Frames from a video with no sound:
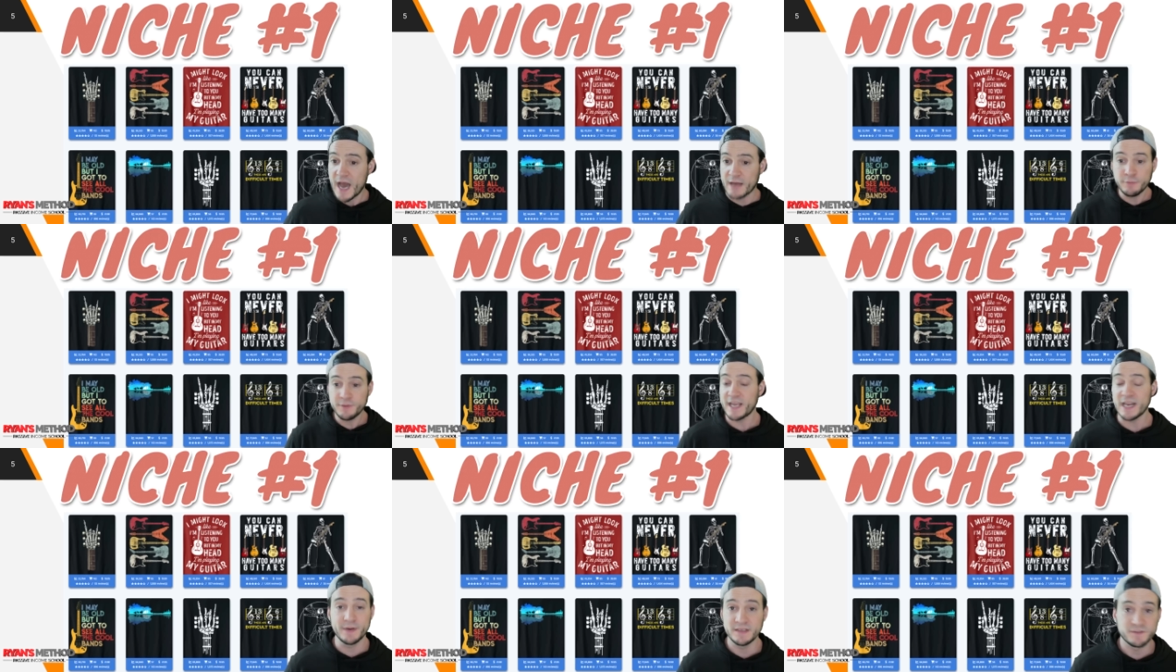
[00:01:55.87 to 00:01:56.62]
I don't think
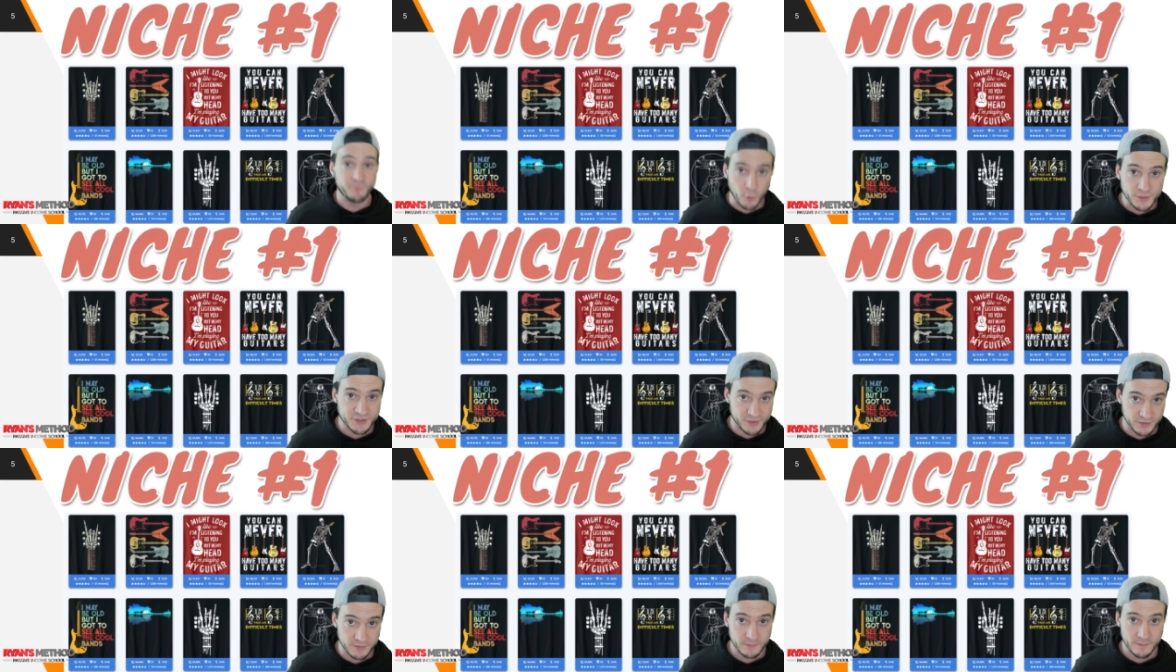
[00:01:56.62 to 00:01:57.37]
anybody's forced
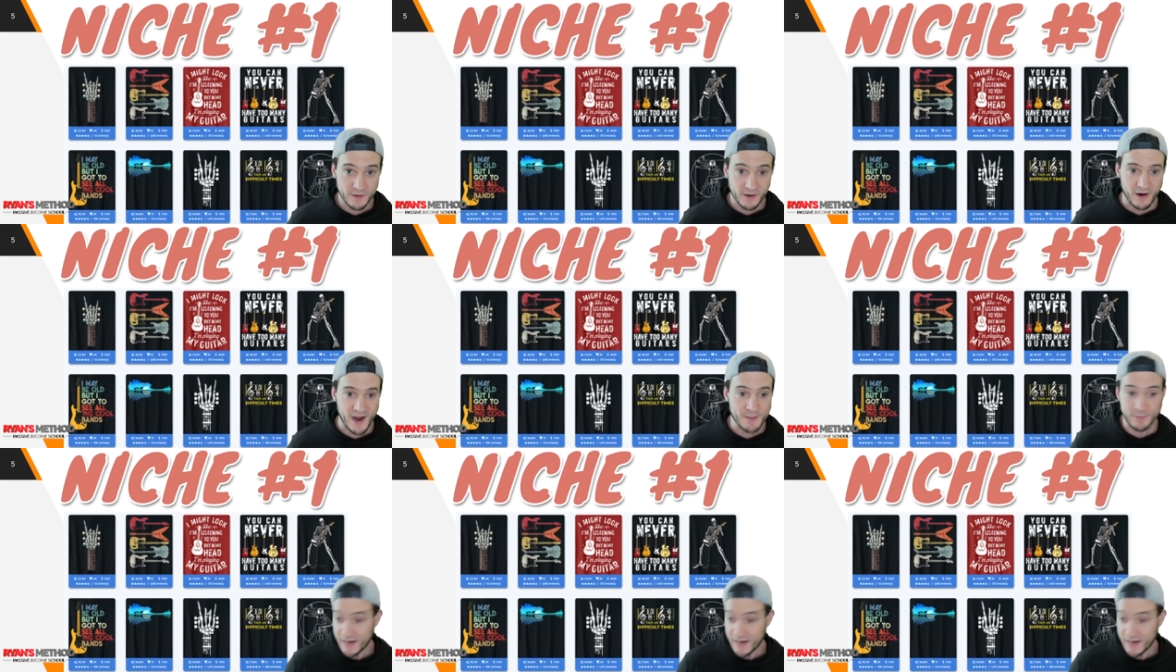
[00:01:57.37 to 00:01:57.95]
to, all right?